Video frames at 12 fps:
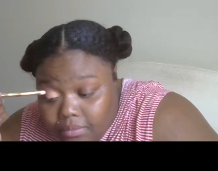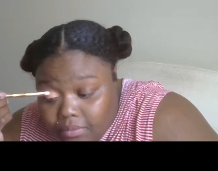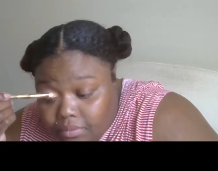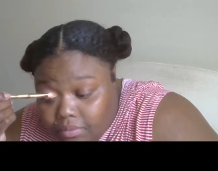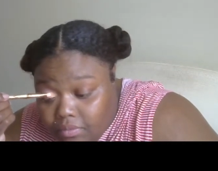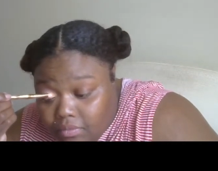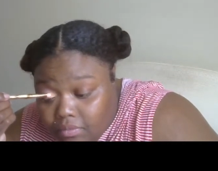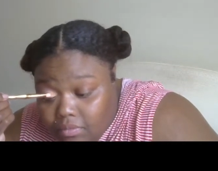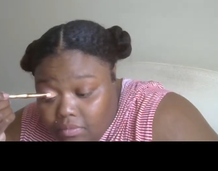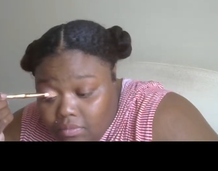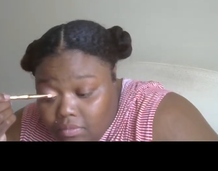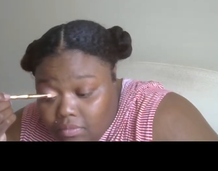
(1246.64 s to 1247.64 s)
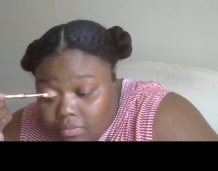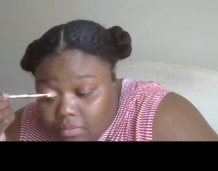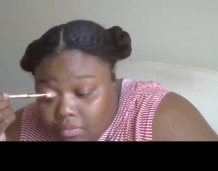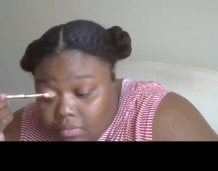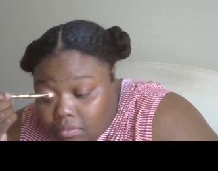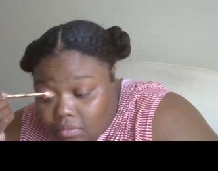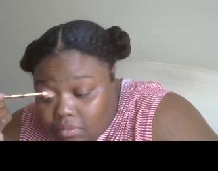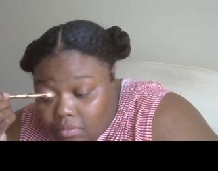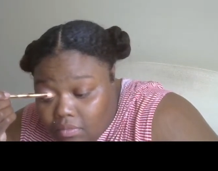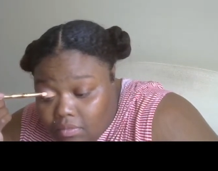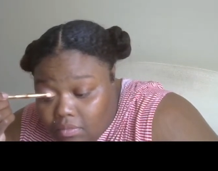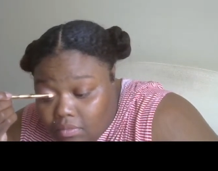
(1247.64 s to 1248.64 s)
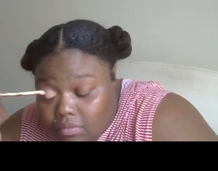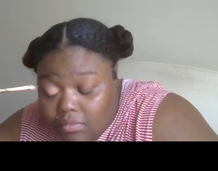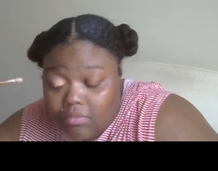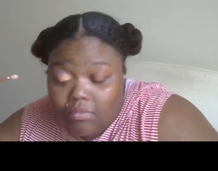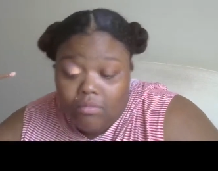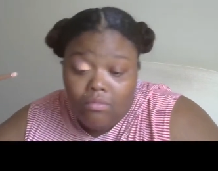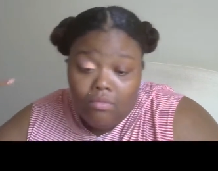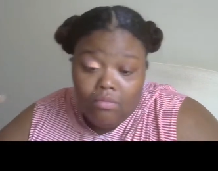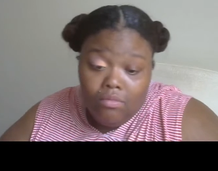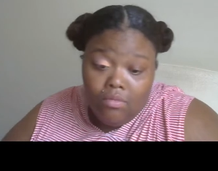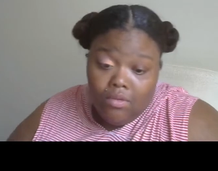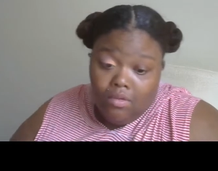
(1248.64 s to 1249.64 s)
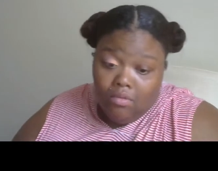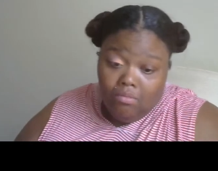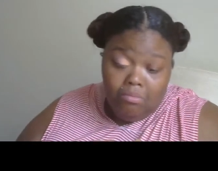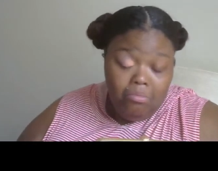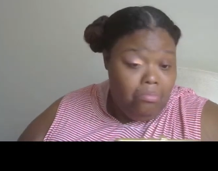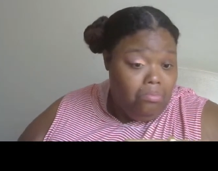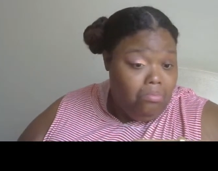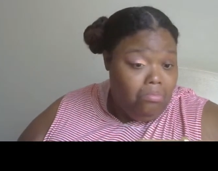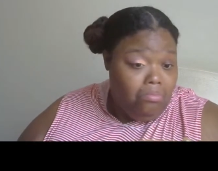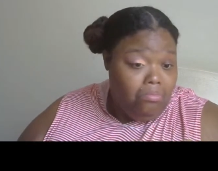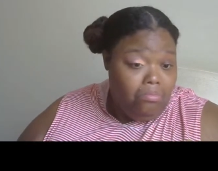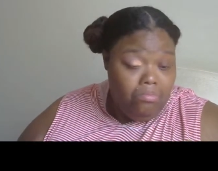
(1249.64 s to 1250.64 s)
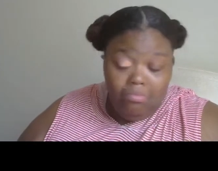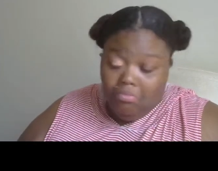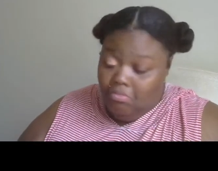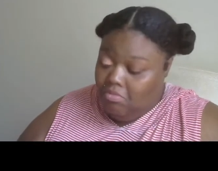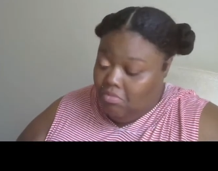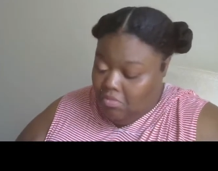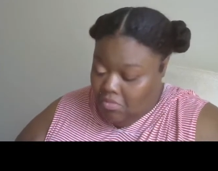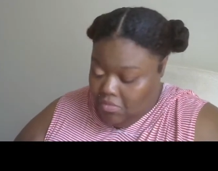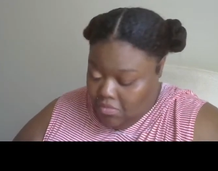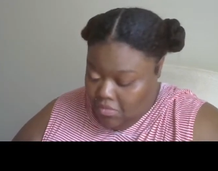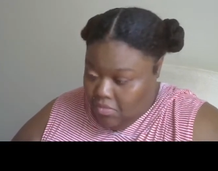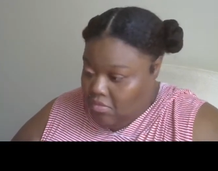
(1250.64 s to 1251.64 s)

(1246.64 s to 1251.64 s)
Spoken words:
Nothing is said.